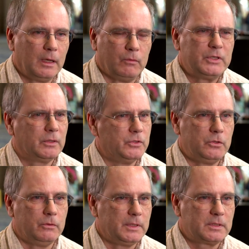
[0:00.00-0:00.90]
I wish I was
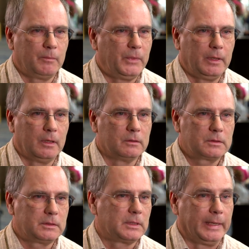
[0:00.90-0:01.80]
doing something
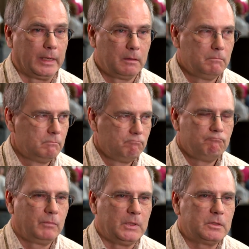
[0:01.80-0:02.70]
else. It's like,
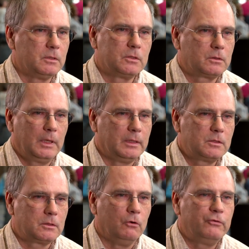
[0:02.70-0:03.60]

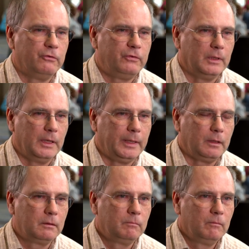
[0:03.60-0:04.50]
it's so
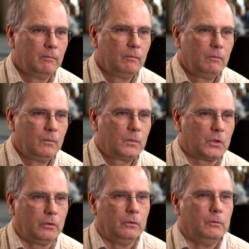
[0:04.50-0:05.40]
fulfilling
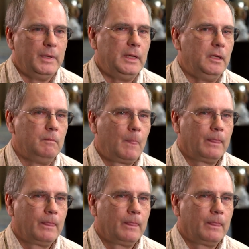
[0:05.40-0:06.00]
to me